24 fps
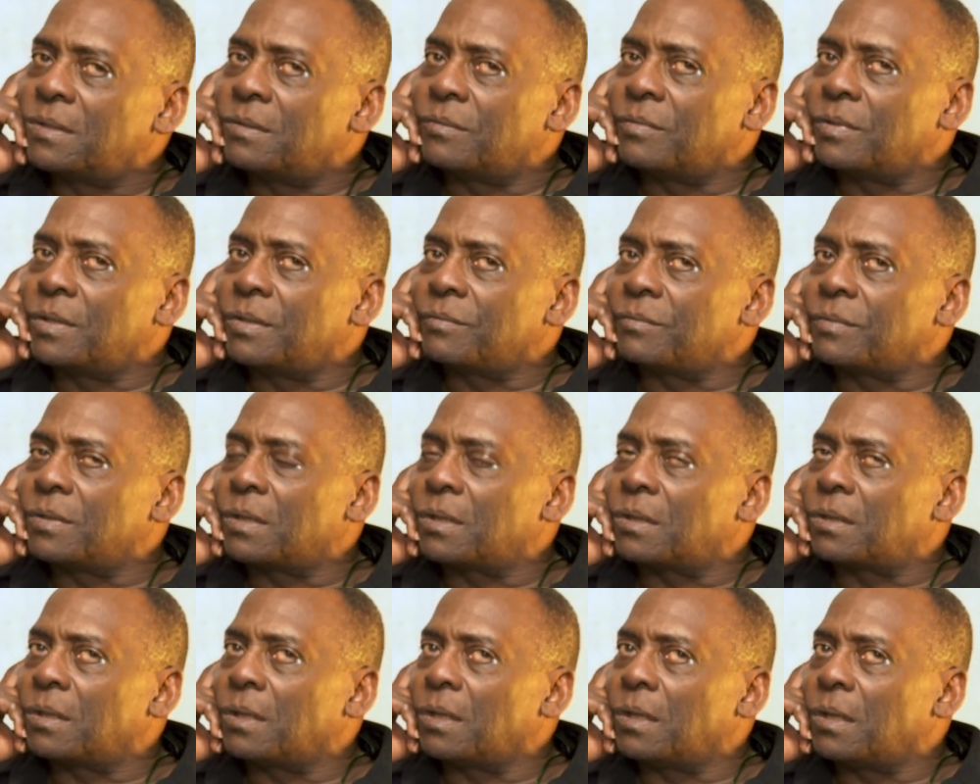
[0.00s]
one
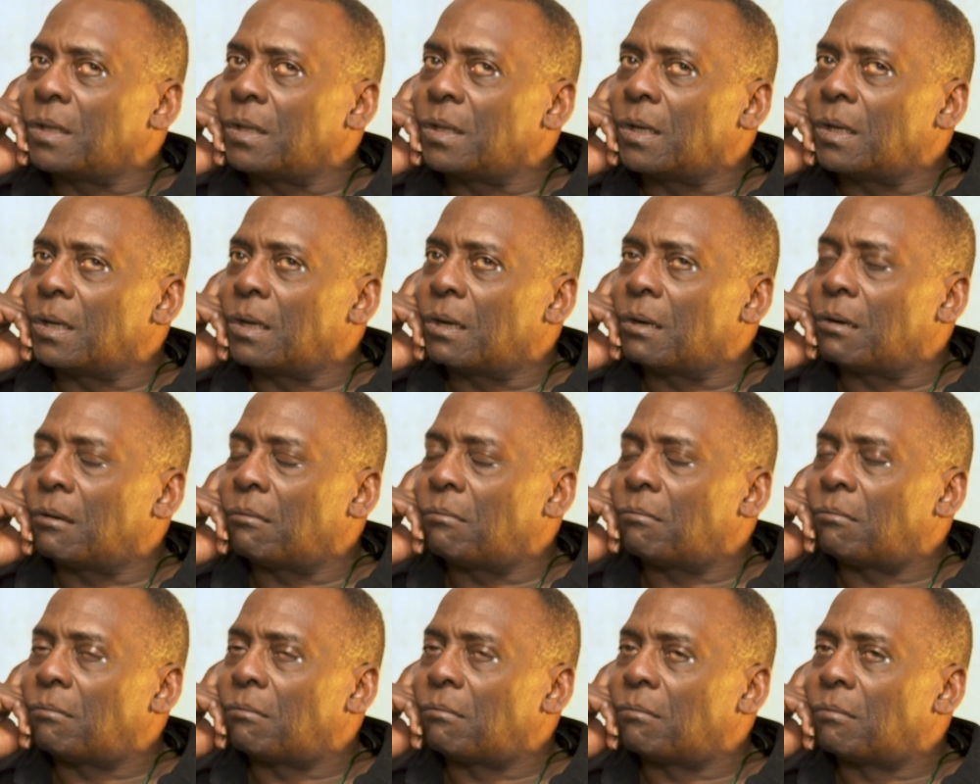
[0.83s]
with a
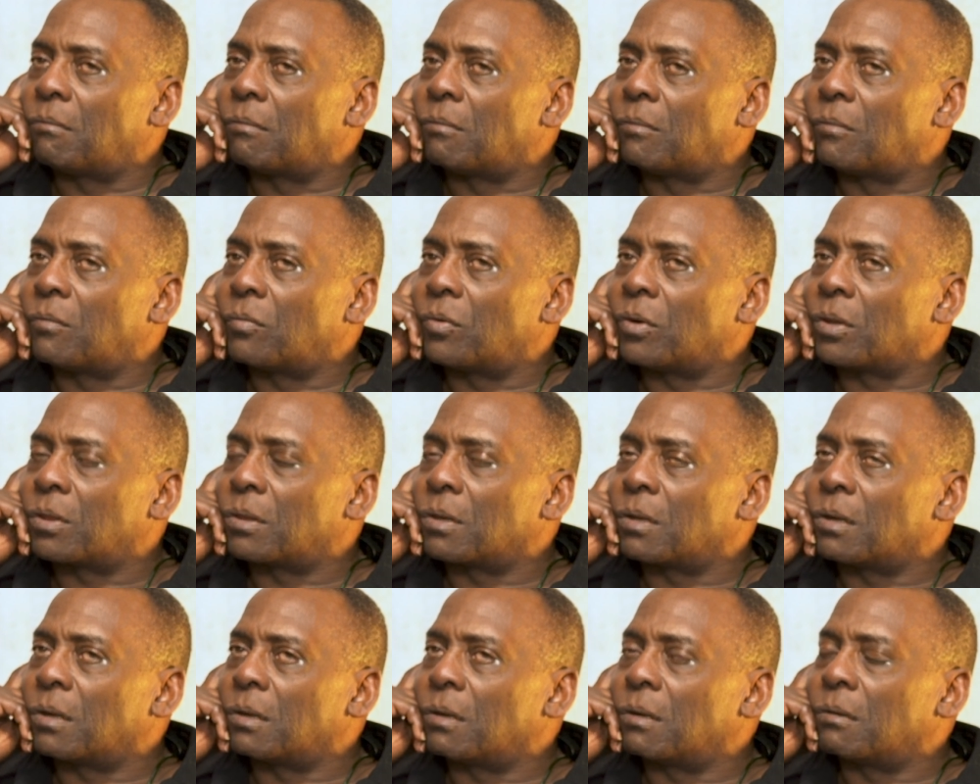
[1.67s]
um,
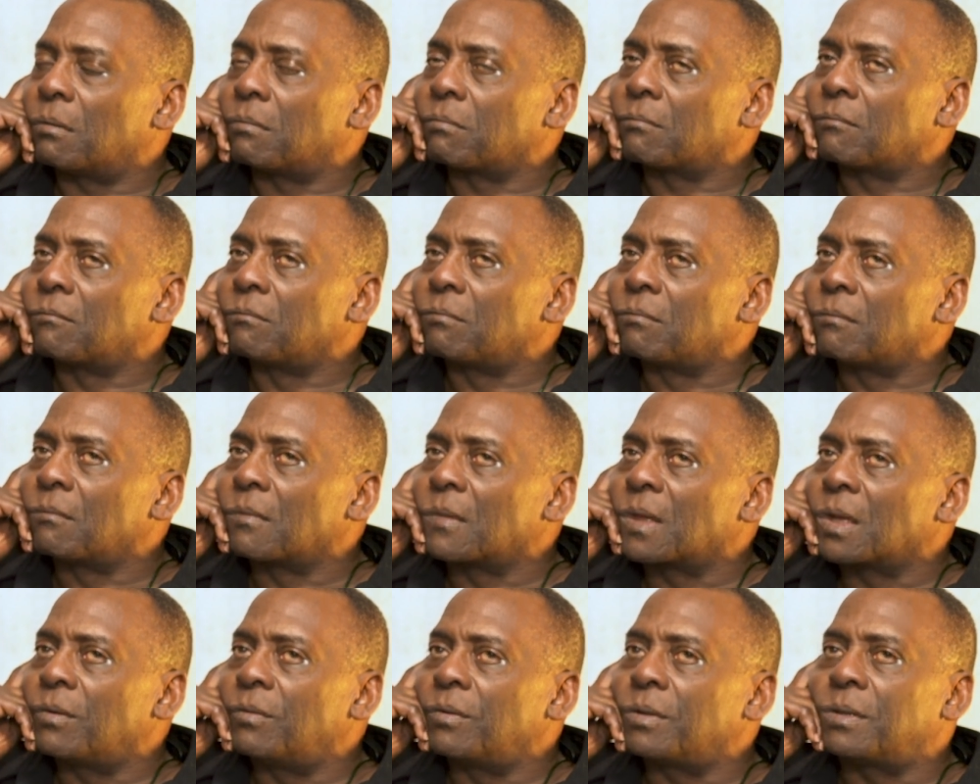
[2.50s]
with um,
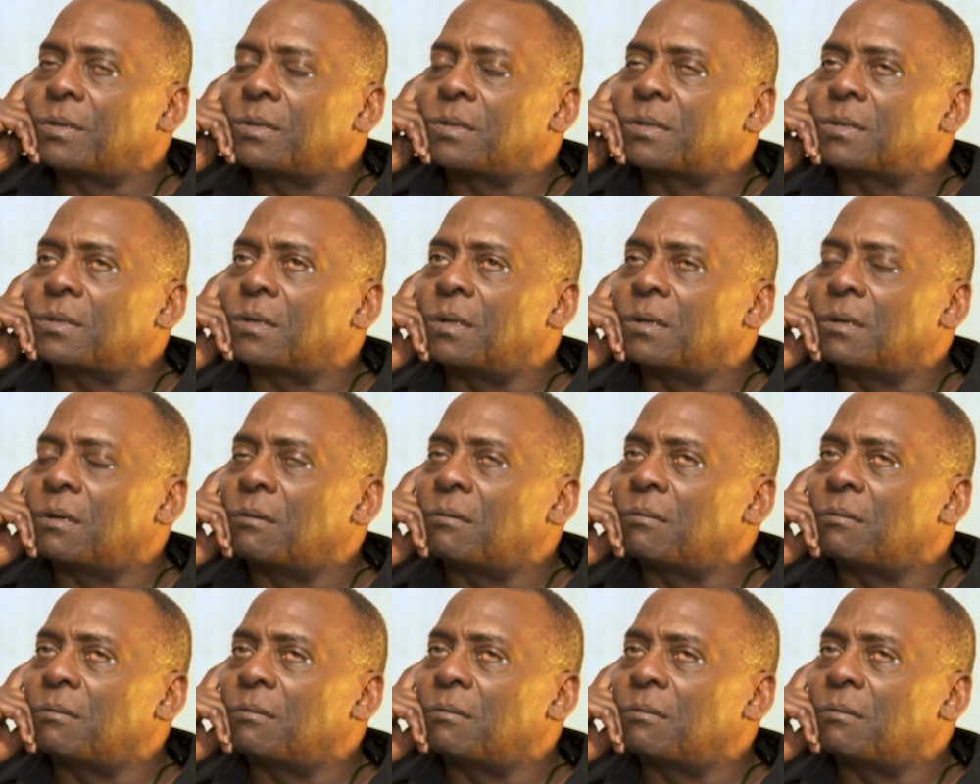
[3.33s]
with this